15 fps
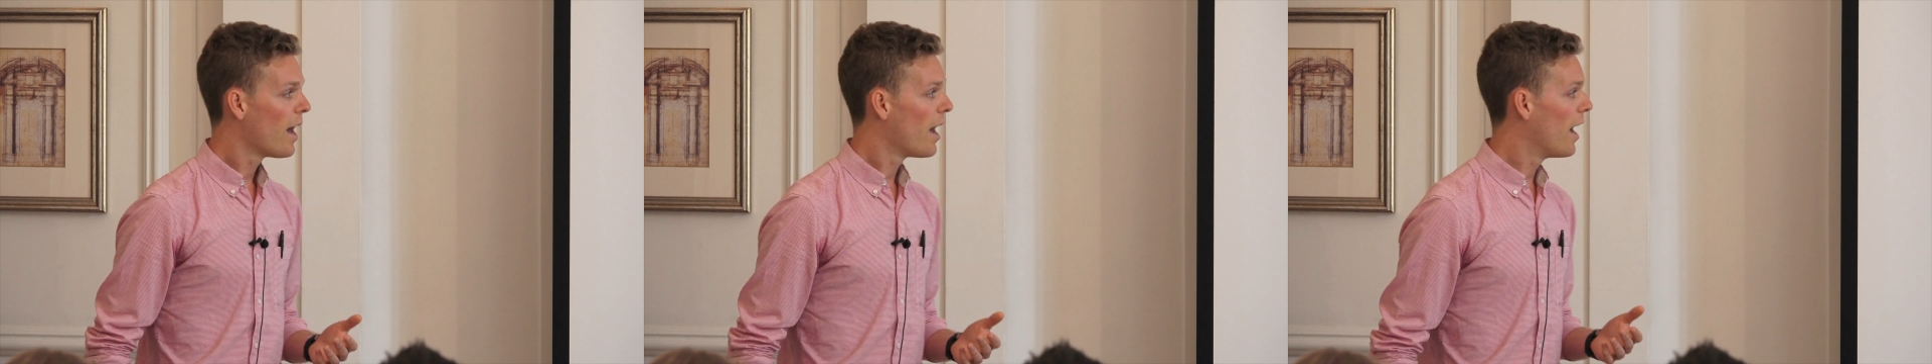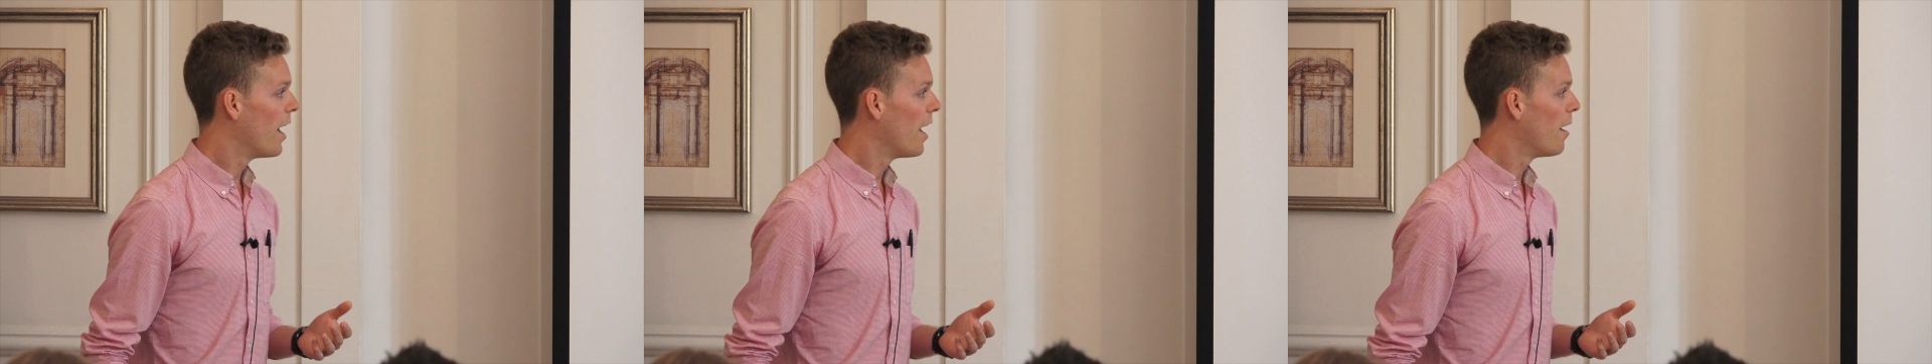
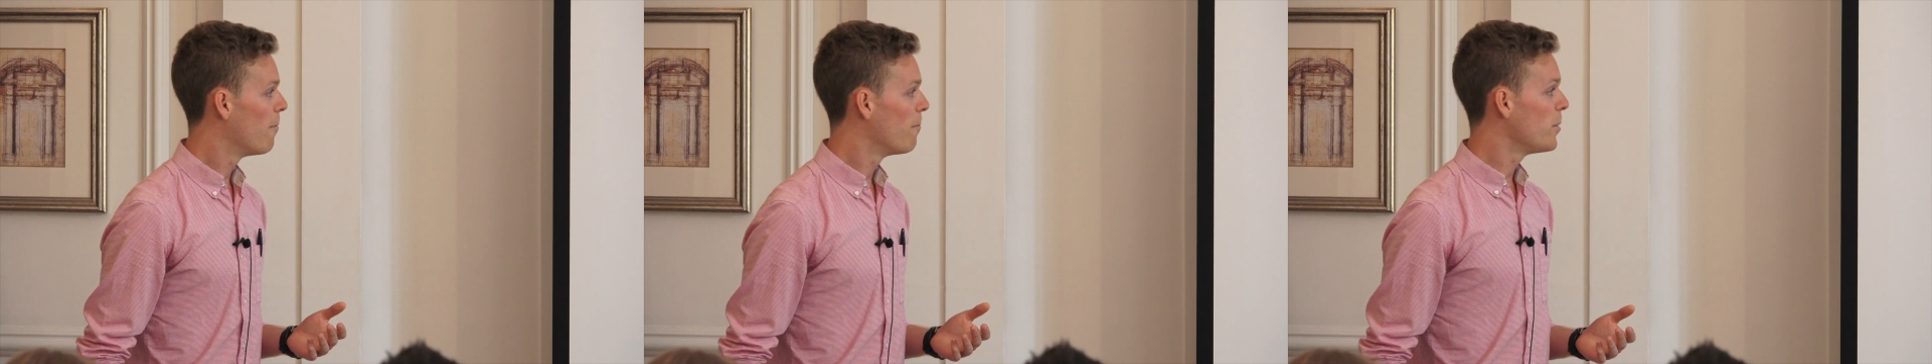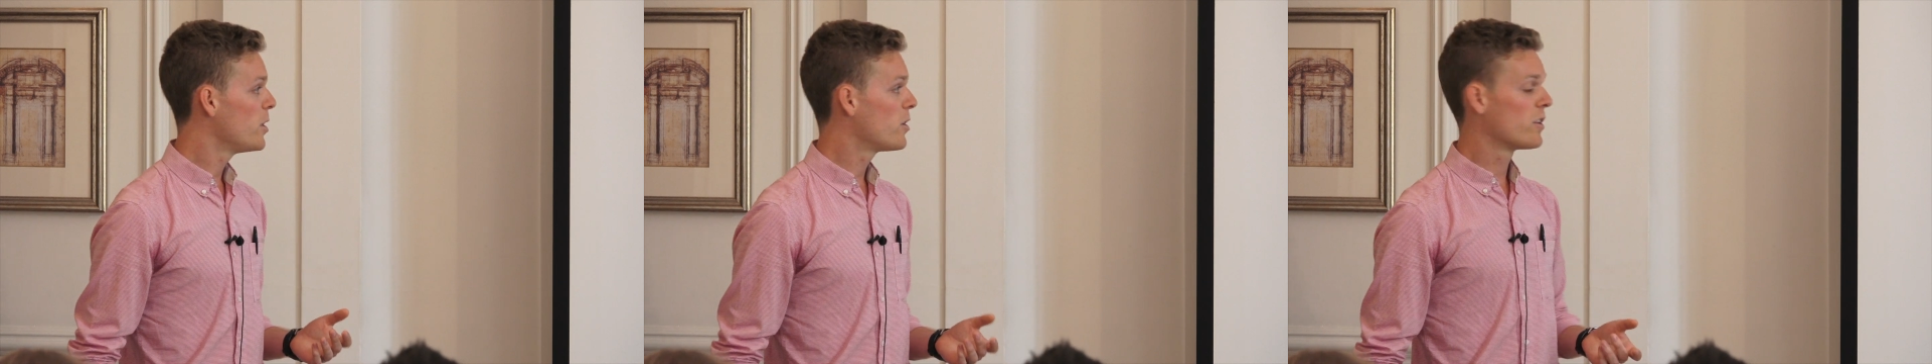
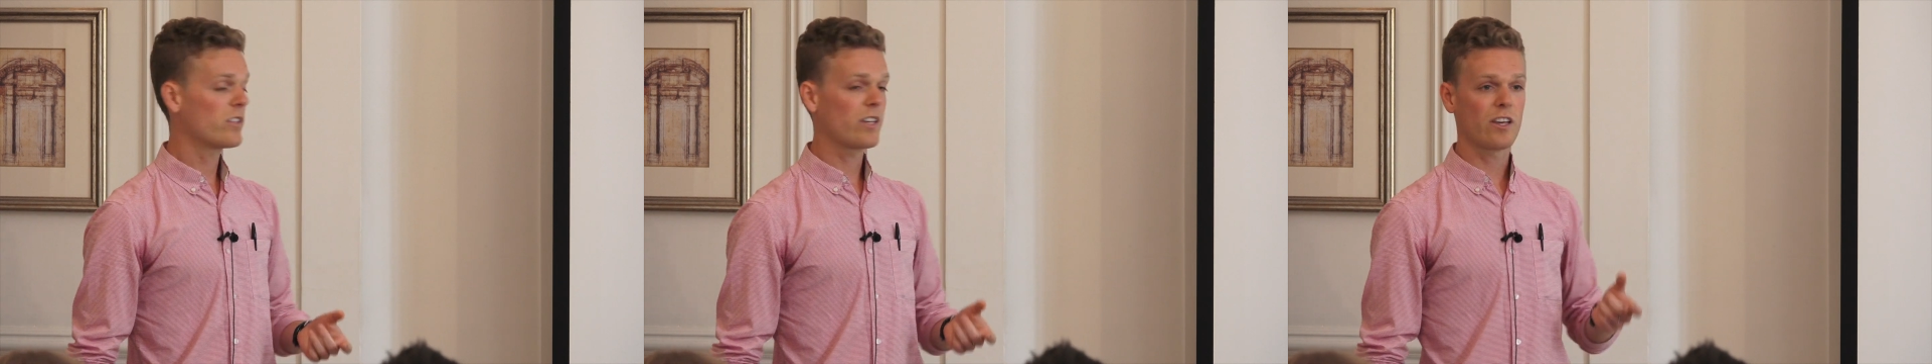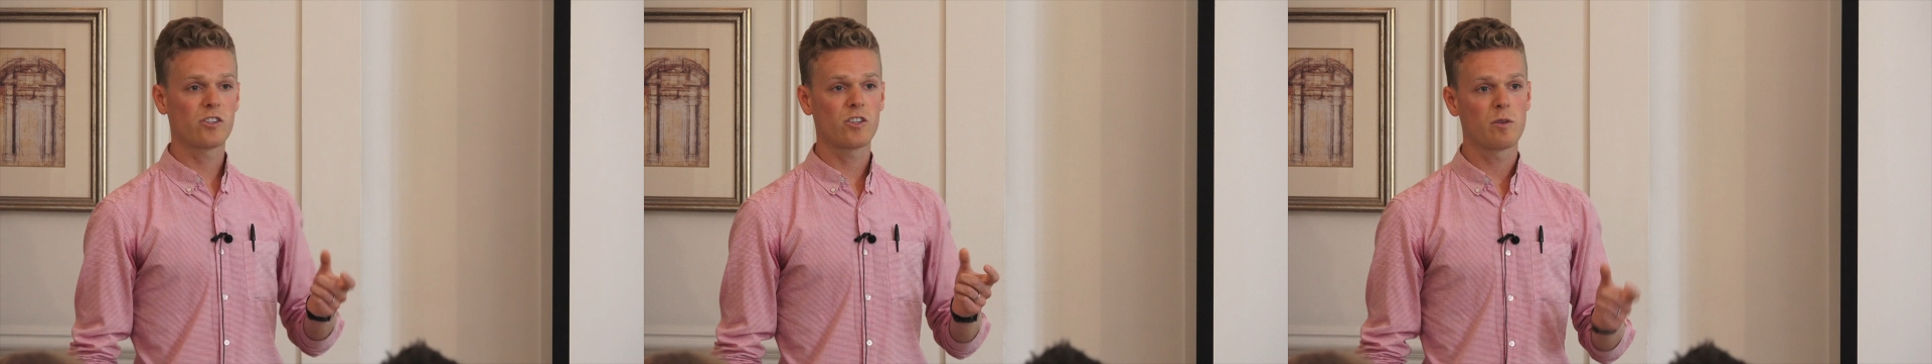You can
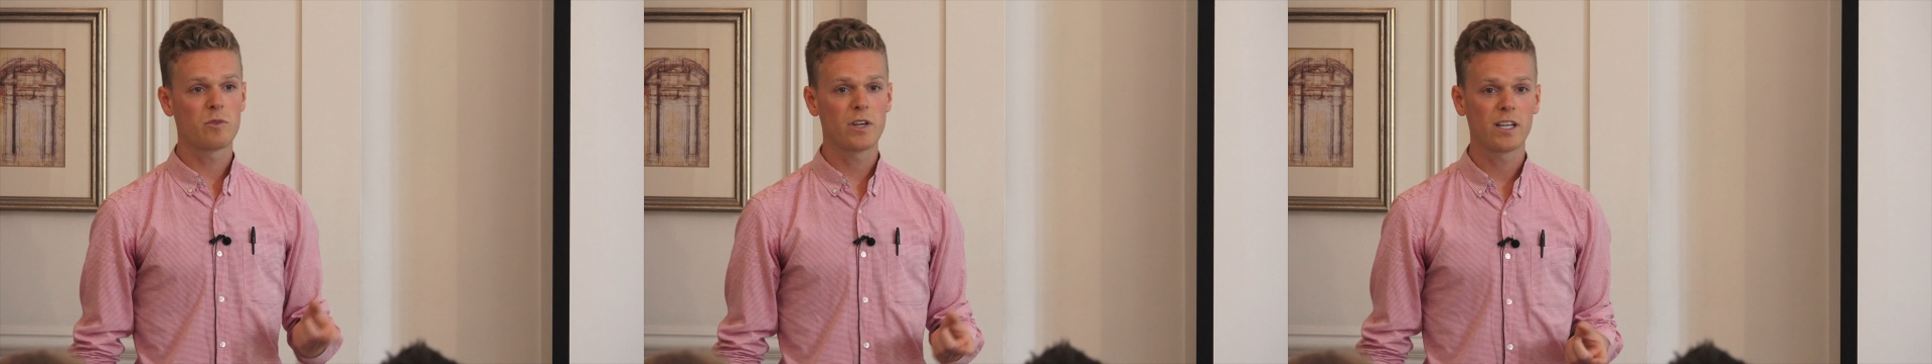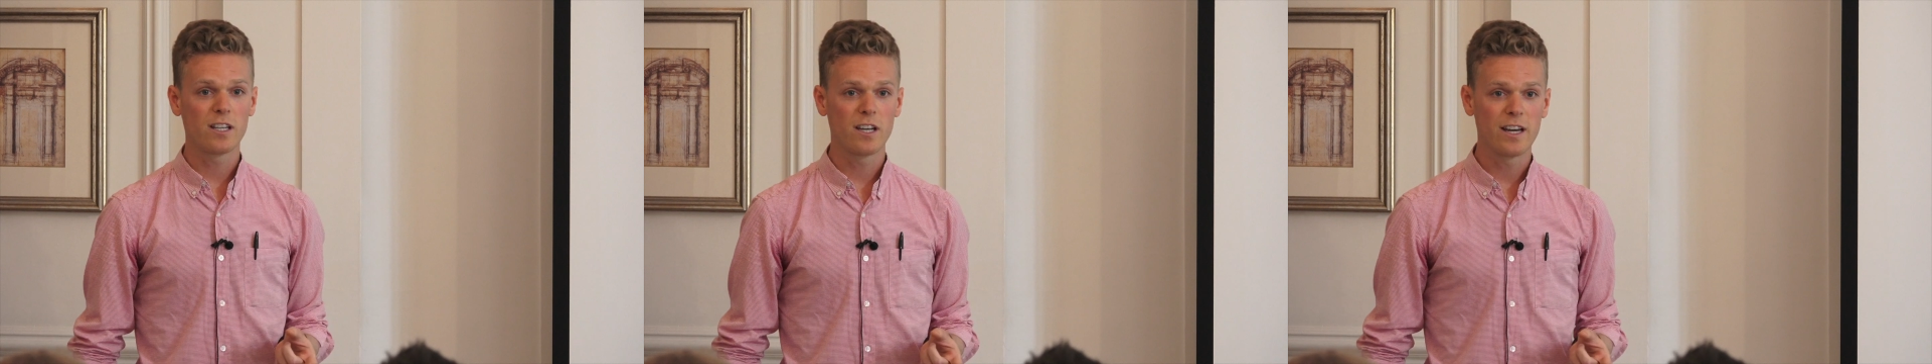test
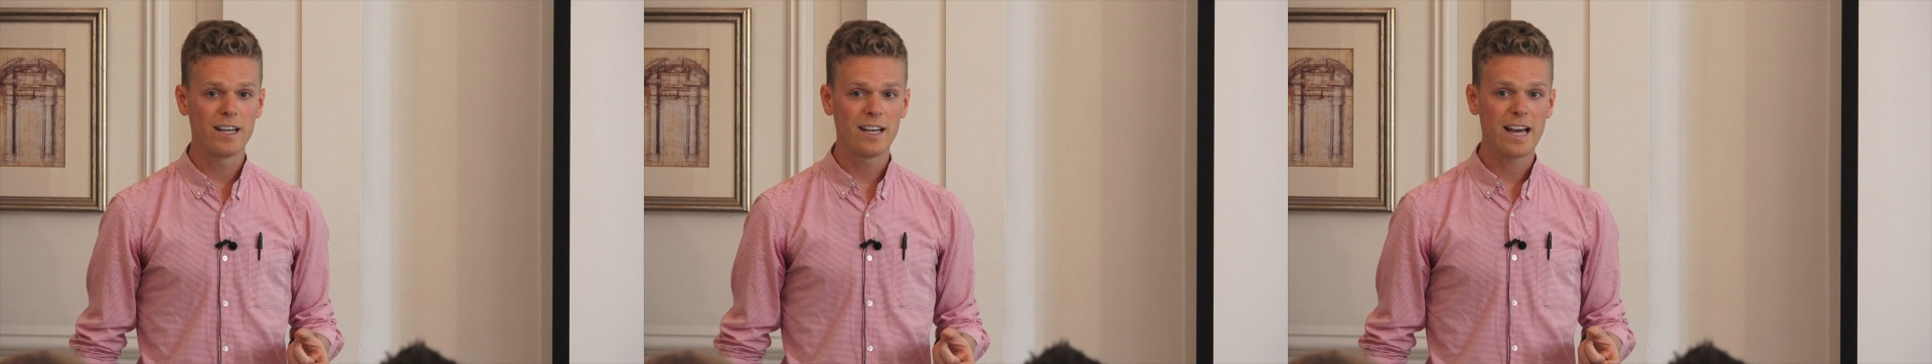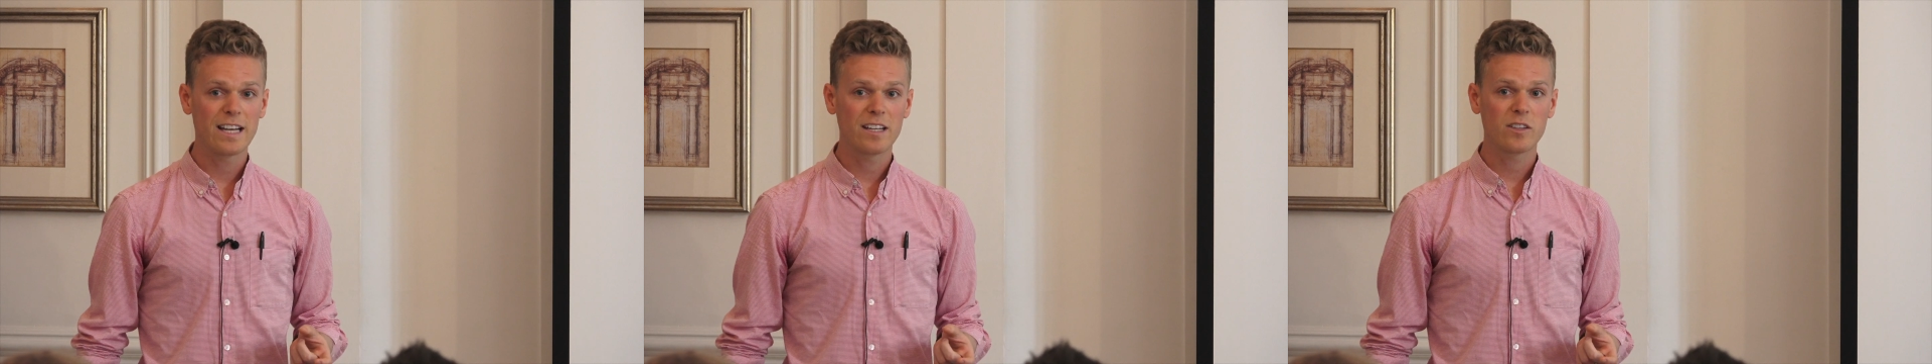subject
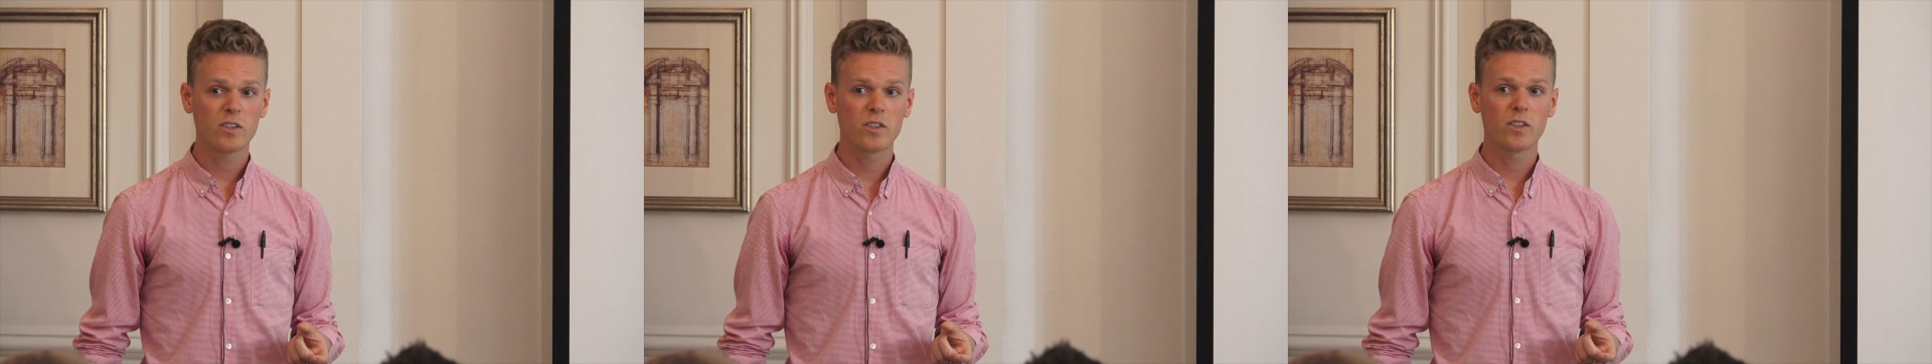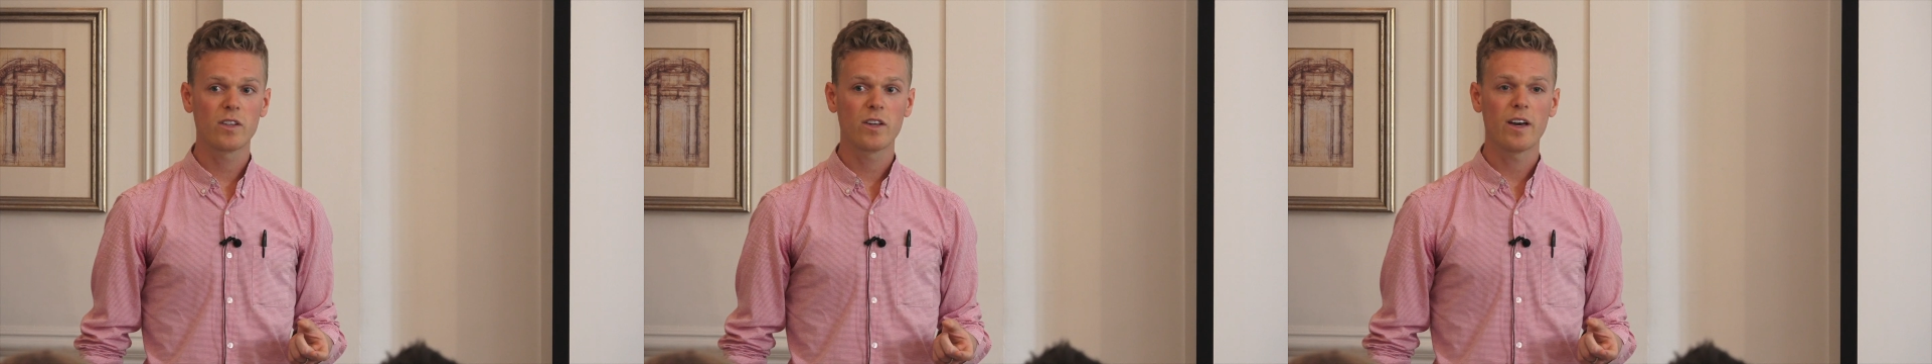line
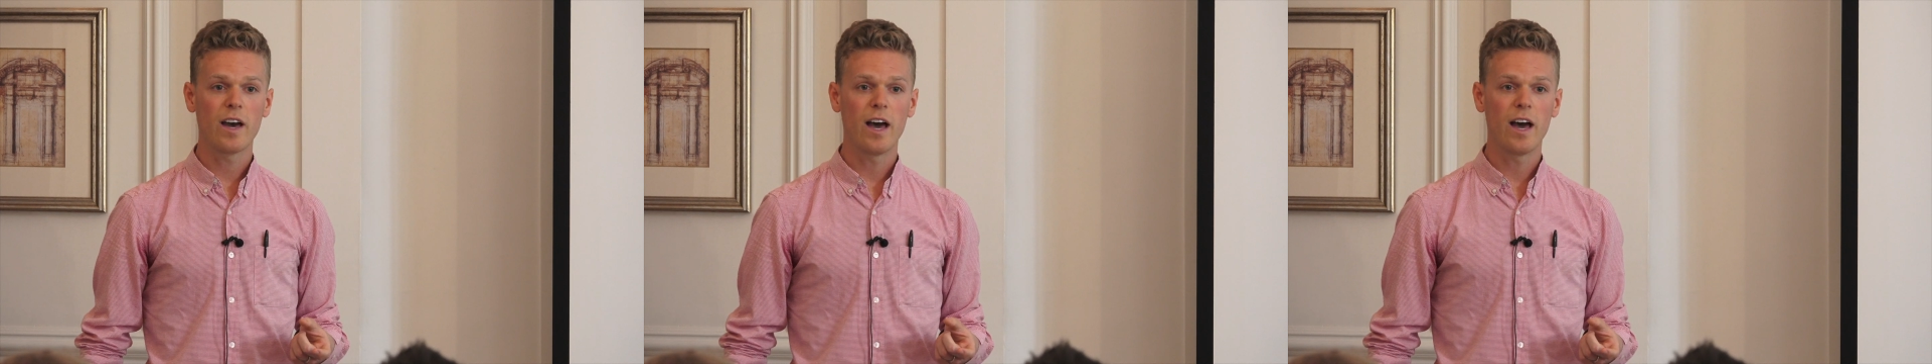length.